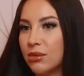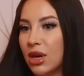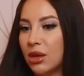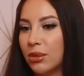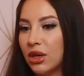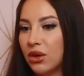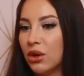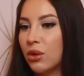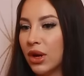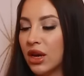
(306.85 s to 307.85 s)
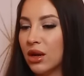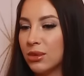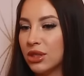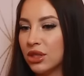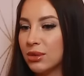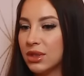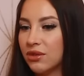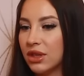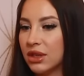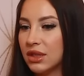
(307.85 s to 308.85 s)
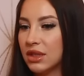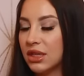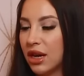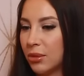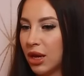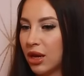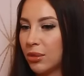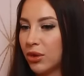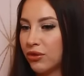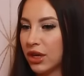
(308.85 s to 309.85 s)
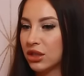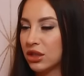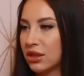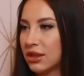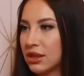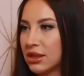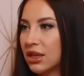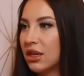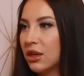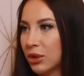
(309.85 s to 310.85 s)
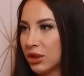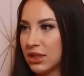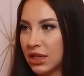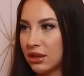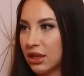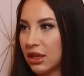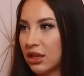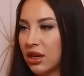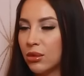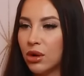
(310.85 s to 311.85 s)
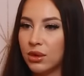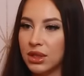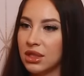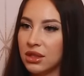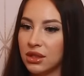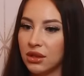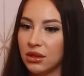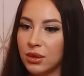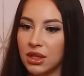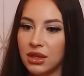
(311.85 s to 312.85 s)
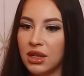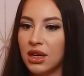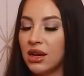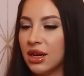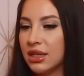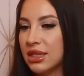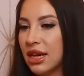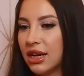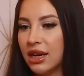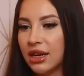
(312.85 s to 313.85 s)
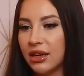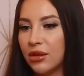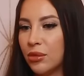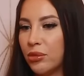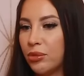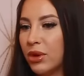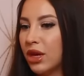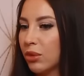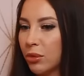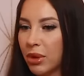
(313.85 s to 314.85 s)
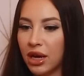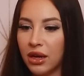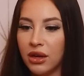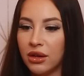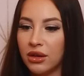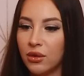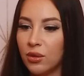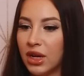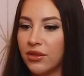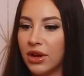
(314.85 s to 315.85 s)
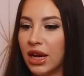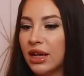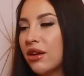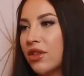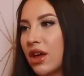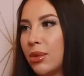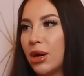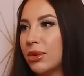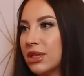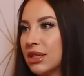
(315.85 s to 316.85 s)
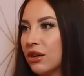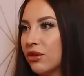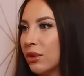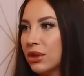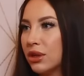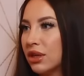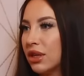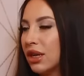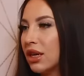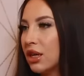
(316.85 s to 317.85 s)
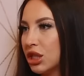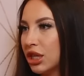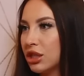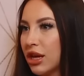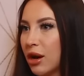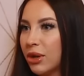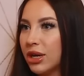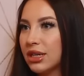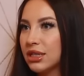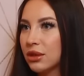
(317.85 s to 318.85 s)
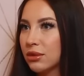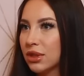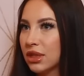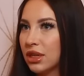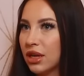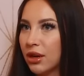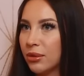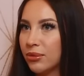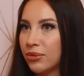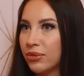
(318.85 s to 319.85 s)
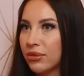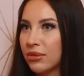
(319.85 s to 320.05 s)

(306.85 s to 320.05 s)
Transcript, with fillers: made me who I am in terms of like this type A perfectionist personality. I'm always concerned with aesthetic and being prepared and whatever. And I love that about myself. I mm-hmm. wouldn't change that, but it is a really um,